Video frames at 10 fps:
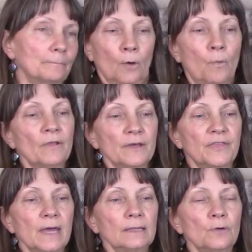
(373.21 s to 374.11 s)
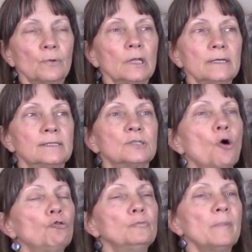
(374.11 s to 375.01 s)
Well, the thing that really
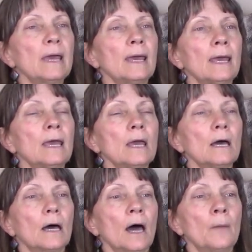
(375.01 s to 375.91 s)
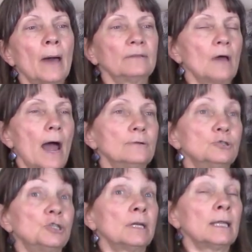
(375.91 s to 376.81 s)
sold me about the
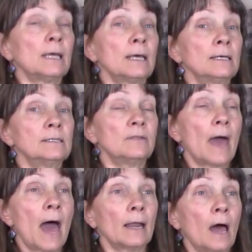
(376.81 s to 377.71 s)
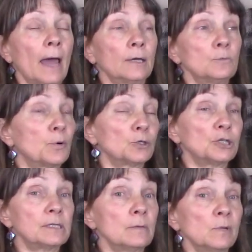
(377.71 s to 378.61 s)
HydroGenie is that I could
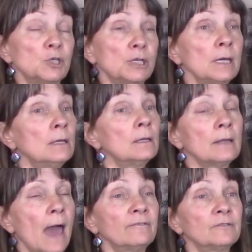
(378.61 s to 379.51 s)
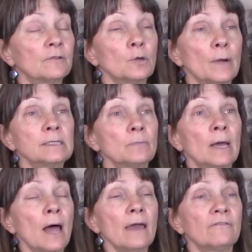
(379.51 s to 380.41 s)
purchase the machine and have it for the rest of
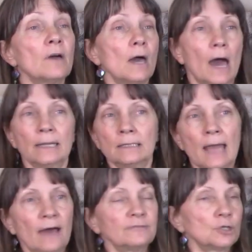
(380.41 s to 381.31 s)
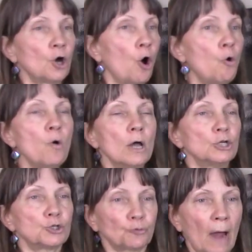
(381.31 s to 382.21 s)
my life. I didn't have to go
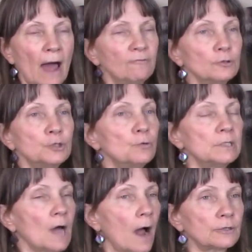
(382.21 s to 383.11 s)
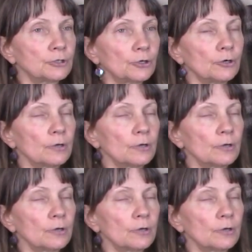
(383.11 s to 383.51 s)
travel to a doctor